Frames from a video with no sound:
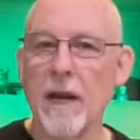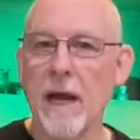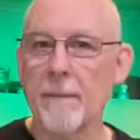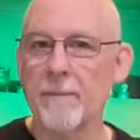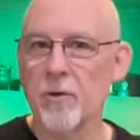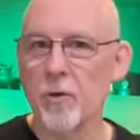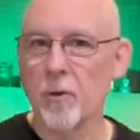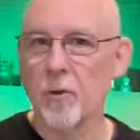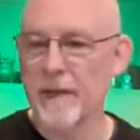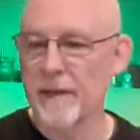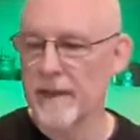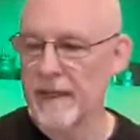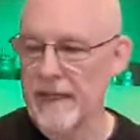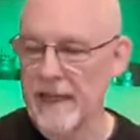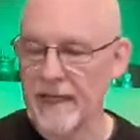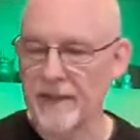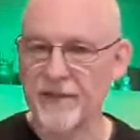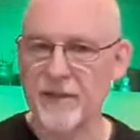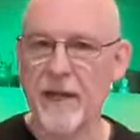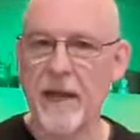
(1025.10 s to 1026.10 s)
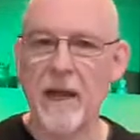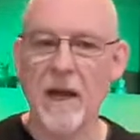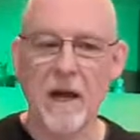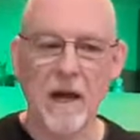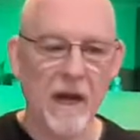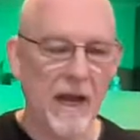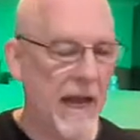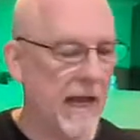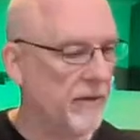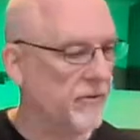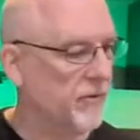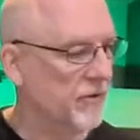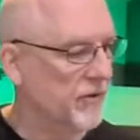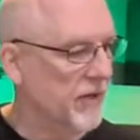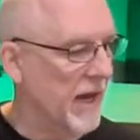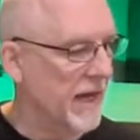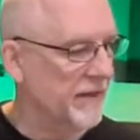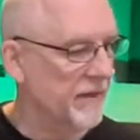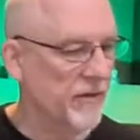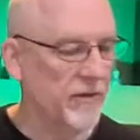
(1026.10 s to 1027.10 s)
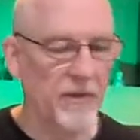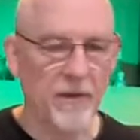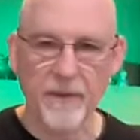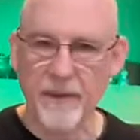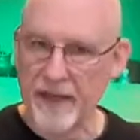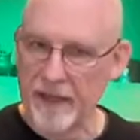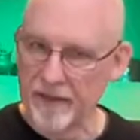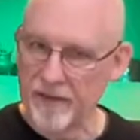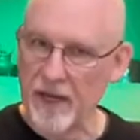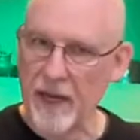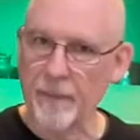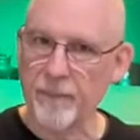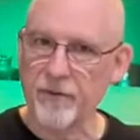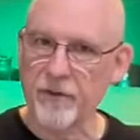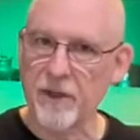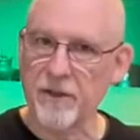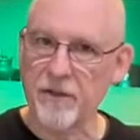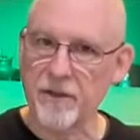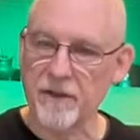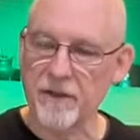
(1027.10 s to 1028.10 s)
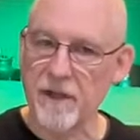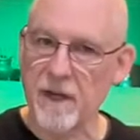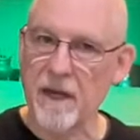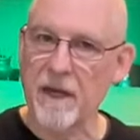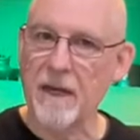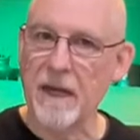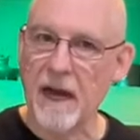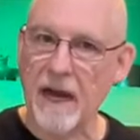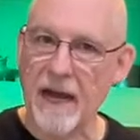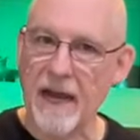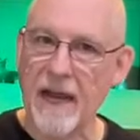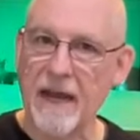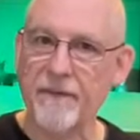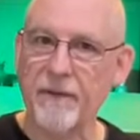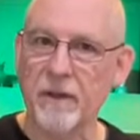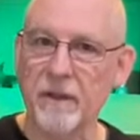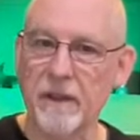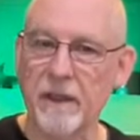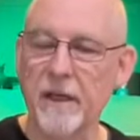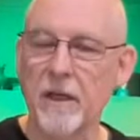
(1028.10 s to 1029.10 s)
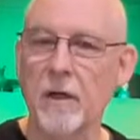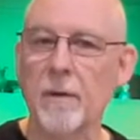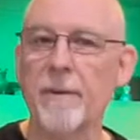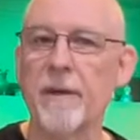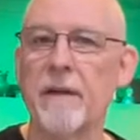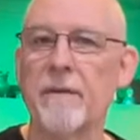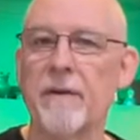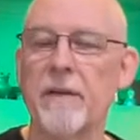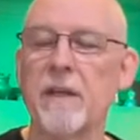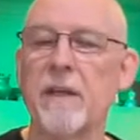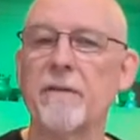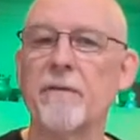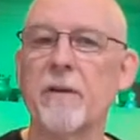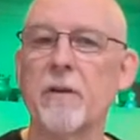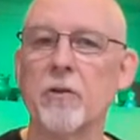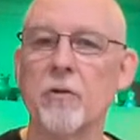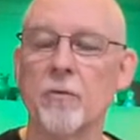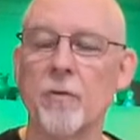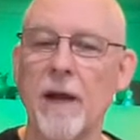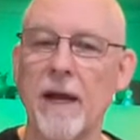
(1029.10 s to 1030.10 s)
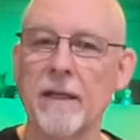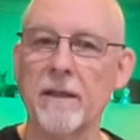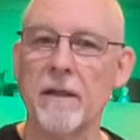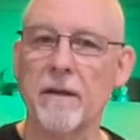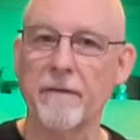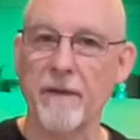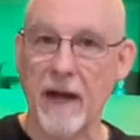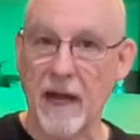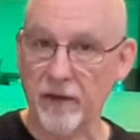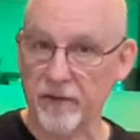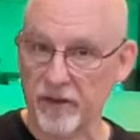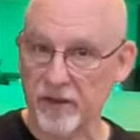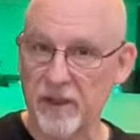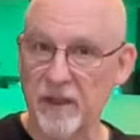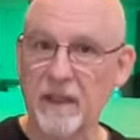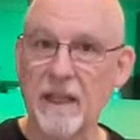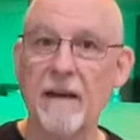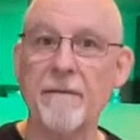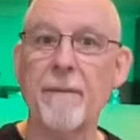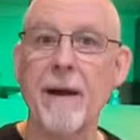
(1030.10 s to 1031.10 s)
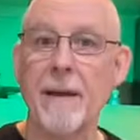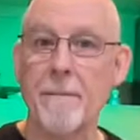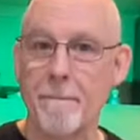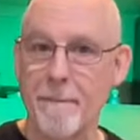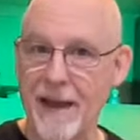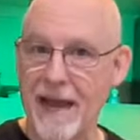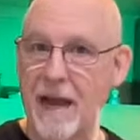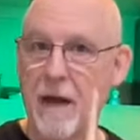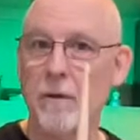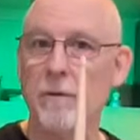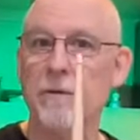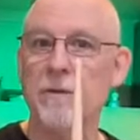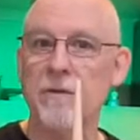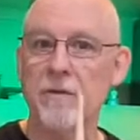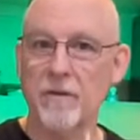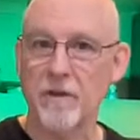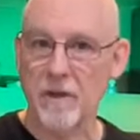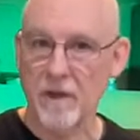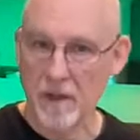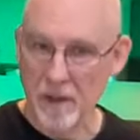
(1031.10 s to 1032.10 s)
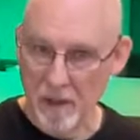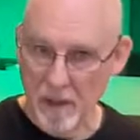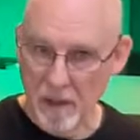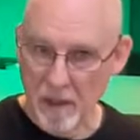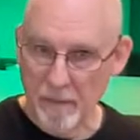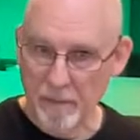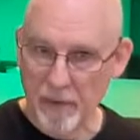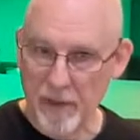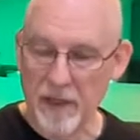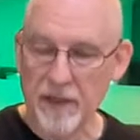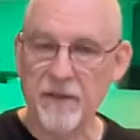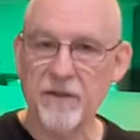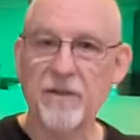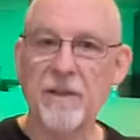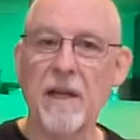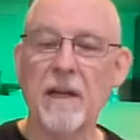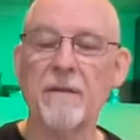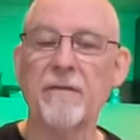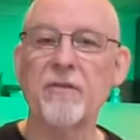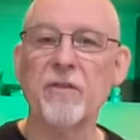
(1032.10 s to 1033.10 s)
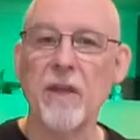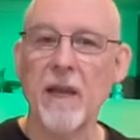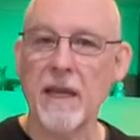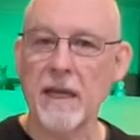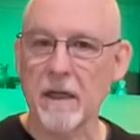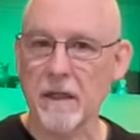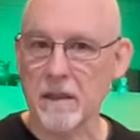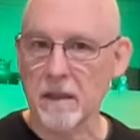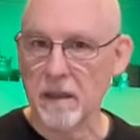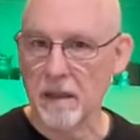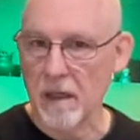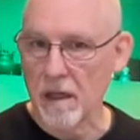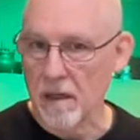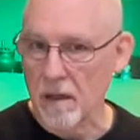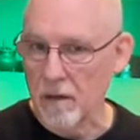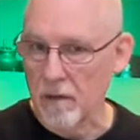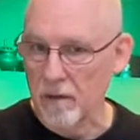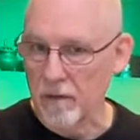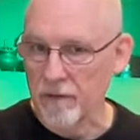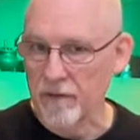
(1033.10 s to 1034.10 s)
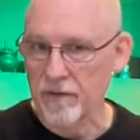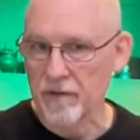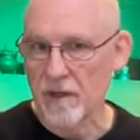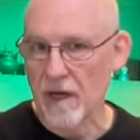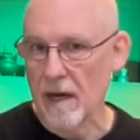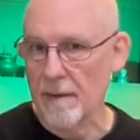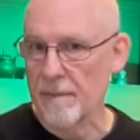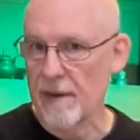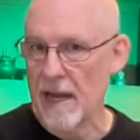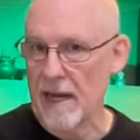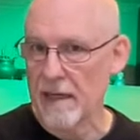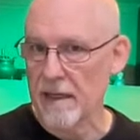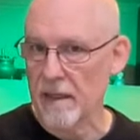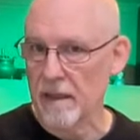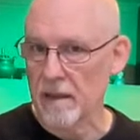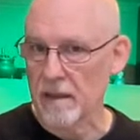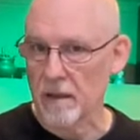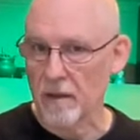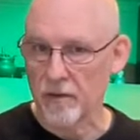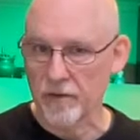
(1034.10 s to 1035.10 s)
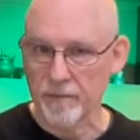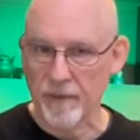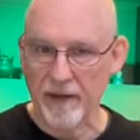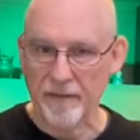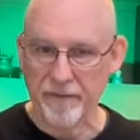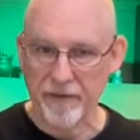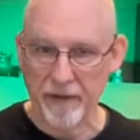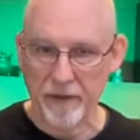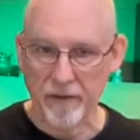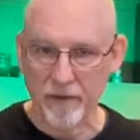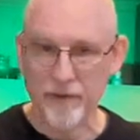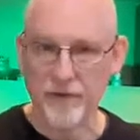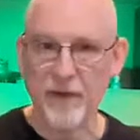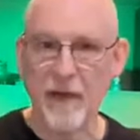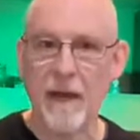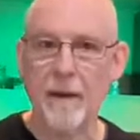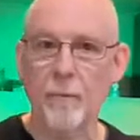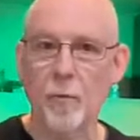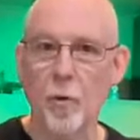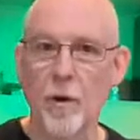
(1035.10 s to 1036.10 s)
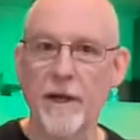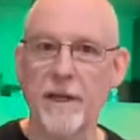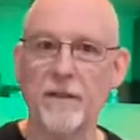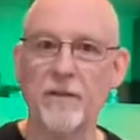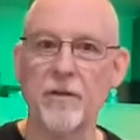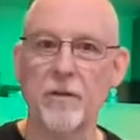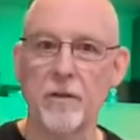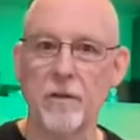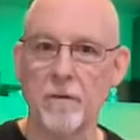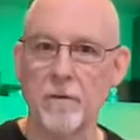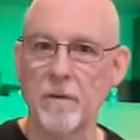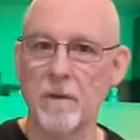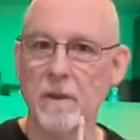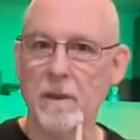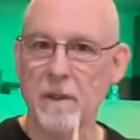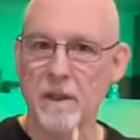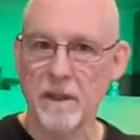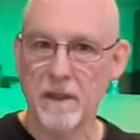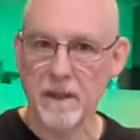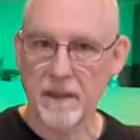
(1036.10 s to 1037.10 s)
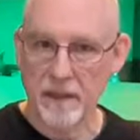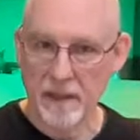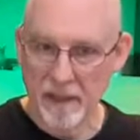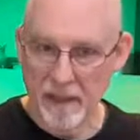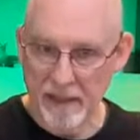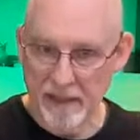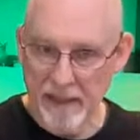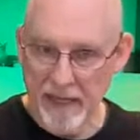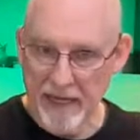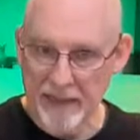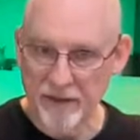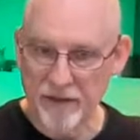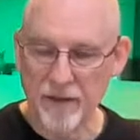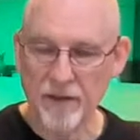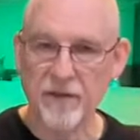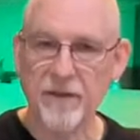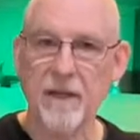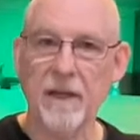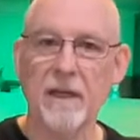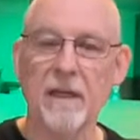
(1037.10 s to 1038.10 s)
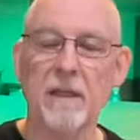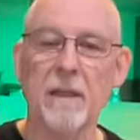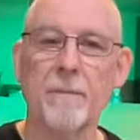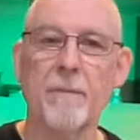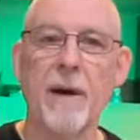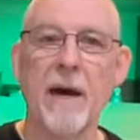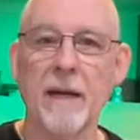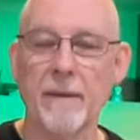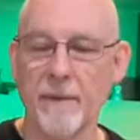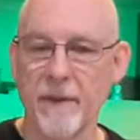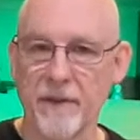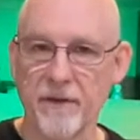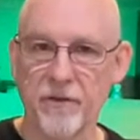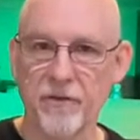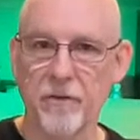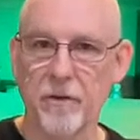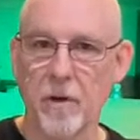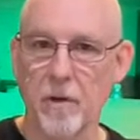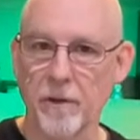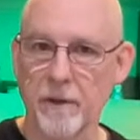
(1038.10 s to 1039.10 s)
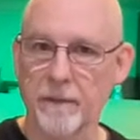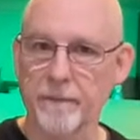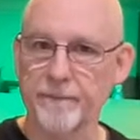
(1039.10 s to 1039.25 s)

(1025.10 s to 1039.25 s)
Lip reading: I'm doing the exercises and the examples I just did, I have a little bit of a different directive. I'll still have my bounce, but instead of saying close, I'm not going to close my fingers. I'm going to catch the stick at the bottom of the stroke.